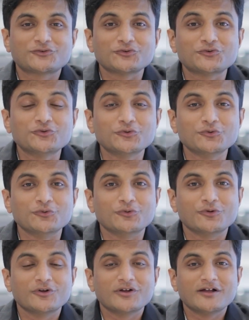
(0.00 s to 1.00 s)

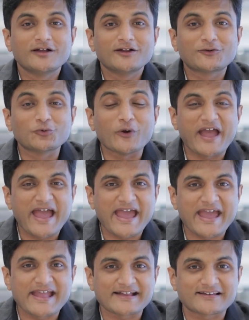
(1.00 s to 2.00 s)
to
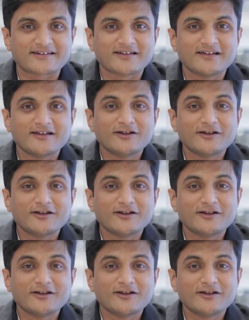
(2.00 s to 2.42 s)
act,